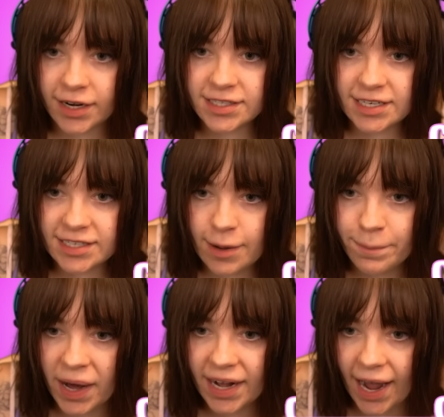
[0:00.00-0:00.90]
as easy,
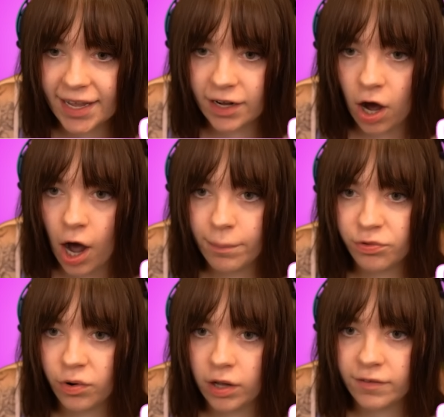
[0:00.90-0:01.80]
but I can hop
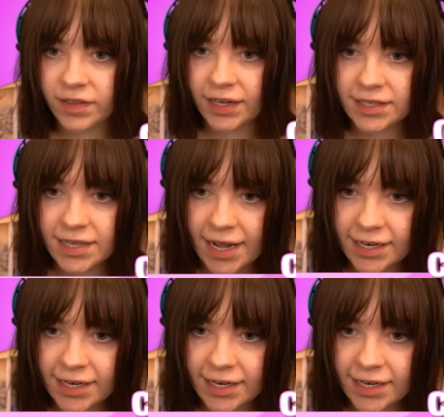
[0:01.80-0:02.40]
through all of these and